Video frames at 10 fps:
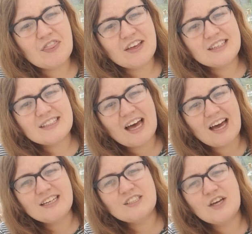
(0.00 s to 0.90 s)
things that
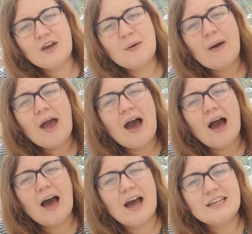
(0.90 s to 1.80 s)
I do,
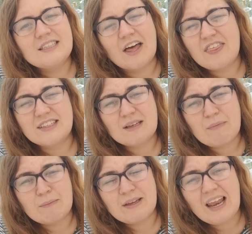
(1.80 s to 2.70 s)
I share things that
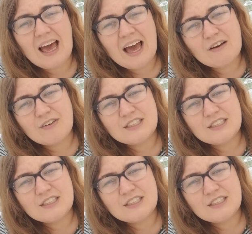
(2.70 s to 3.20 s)
made me laugh,